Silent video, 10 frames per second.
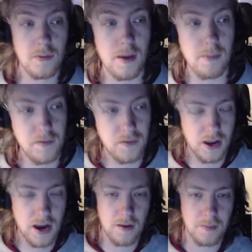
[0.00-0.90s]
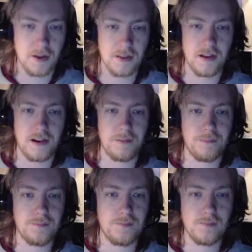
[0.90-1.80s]
maybe, if you care about
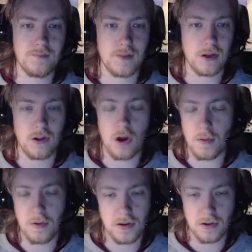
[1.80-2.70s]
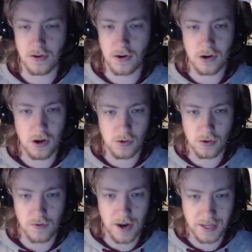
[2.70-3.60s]
the global or your
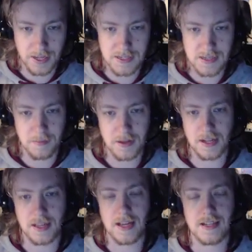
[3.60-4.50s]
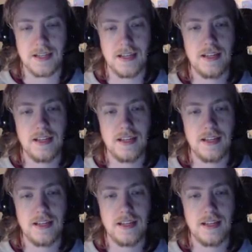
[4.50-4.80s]
local rankings, something like that.